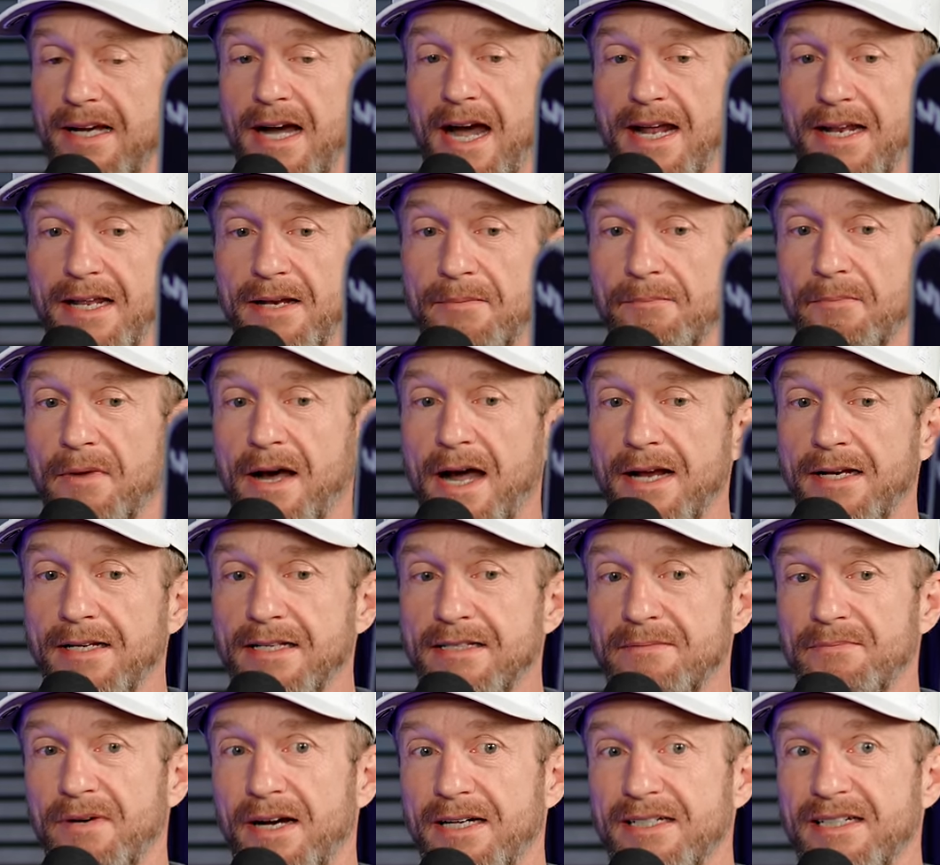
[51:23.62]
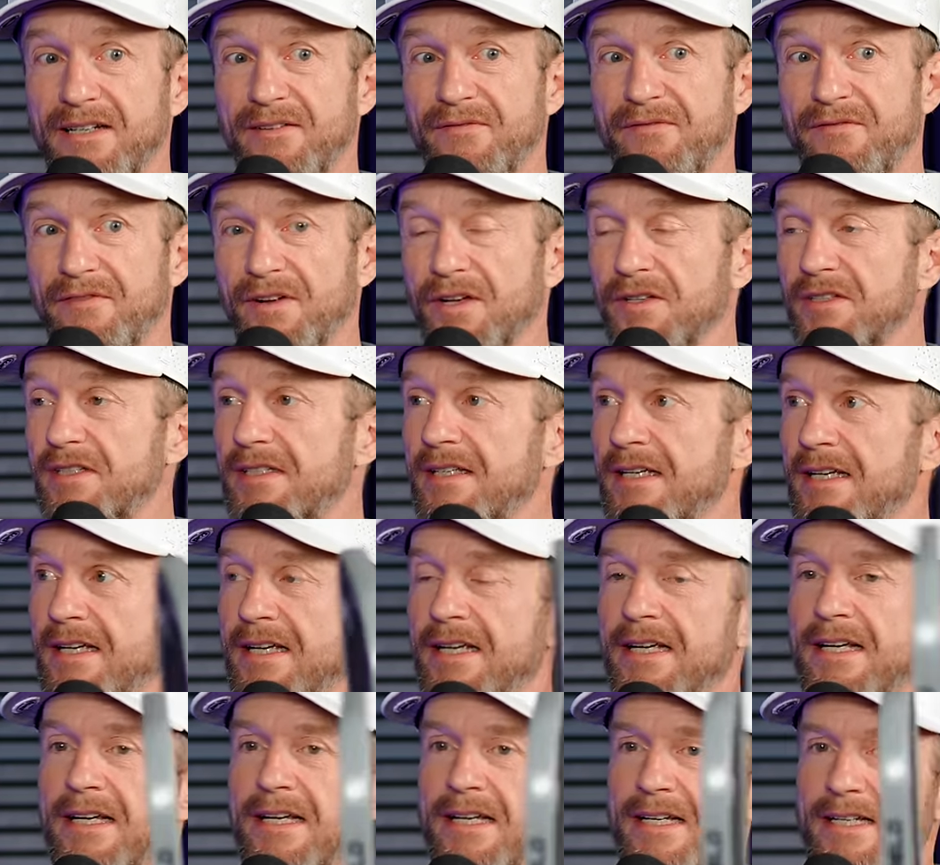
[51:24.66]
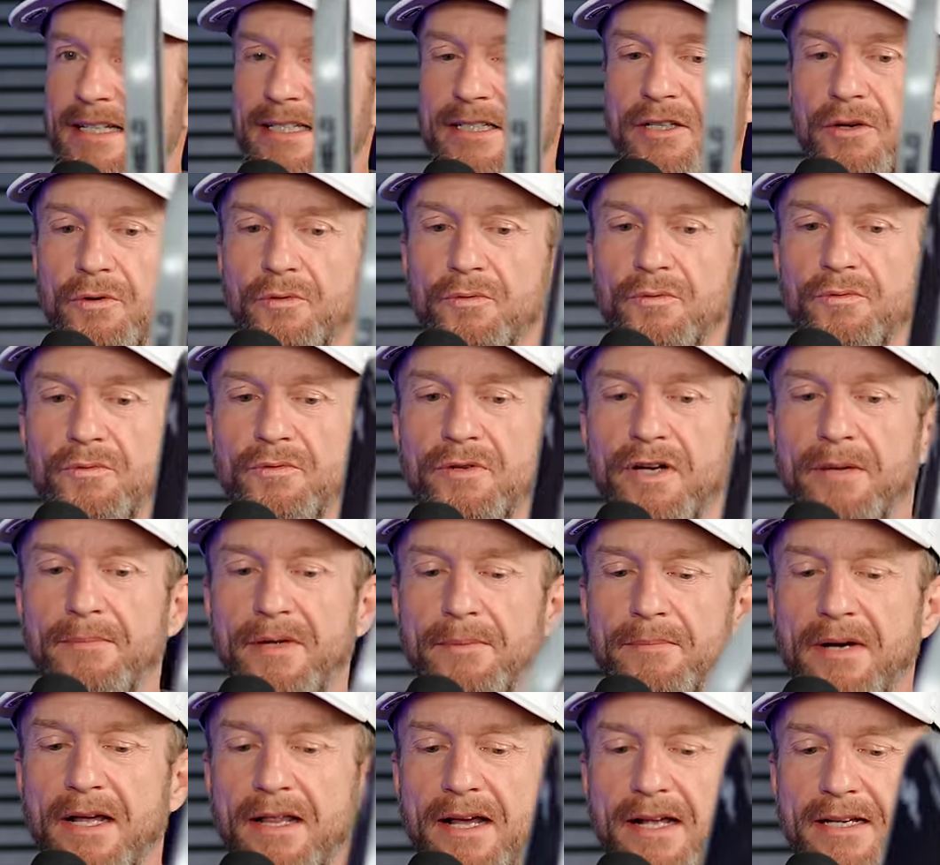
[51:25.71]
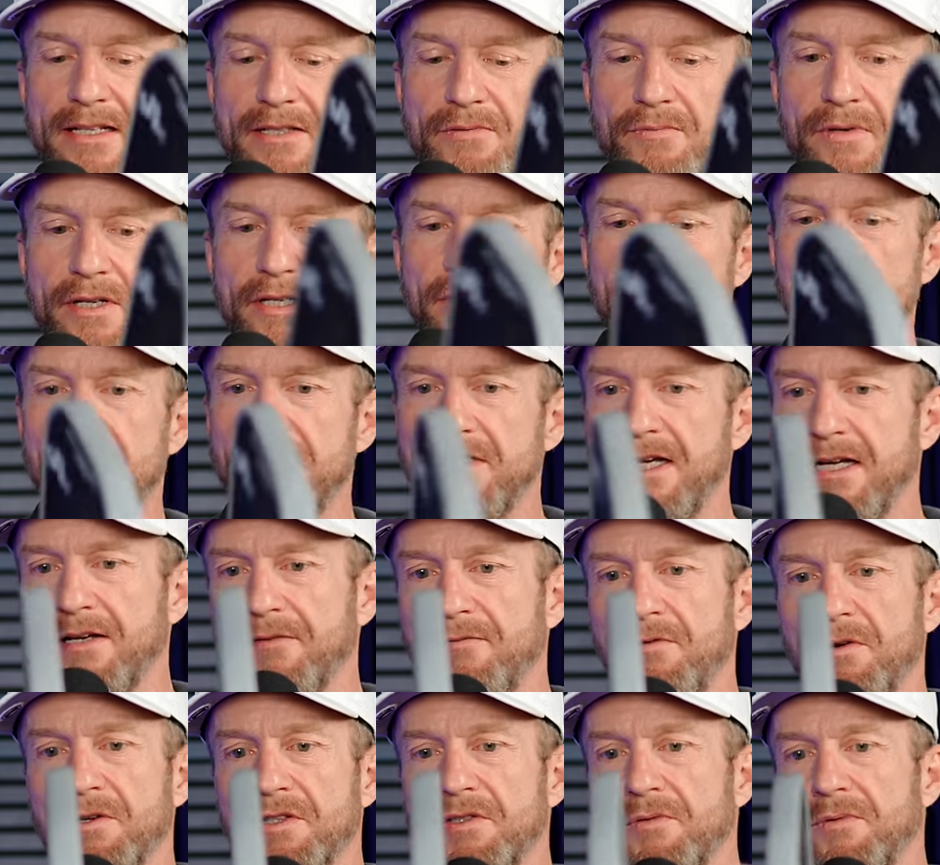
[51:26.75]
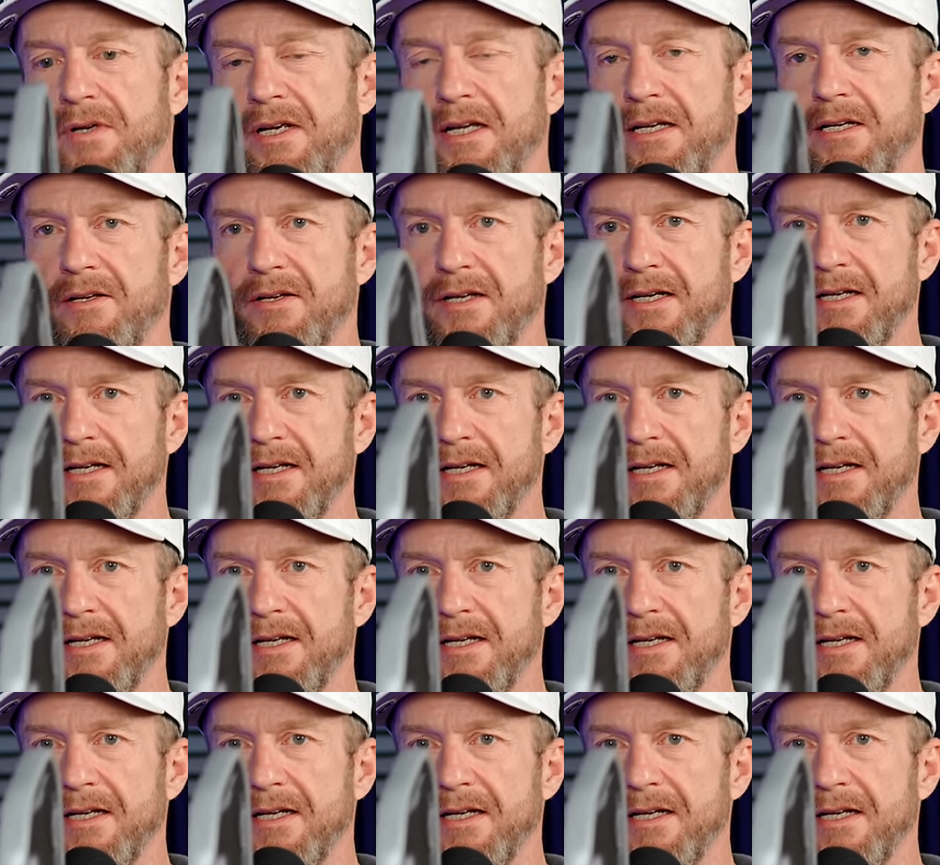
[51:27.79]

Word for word: I didn't mind as much. It feels so. What I mean by that is when you take a full swing and you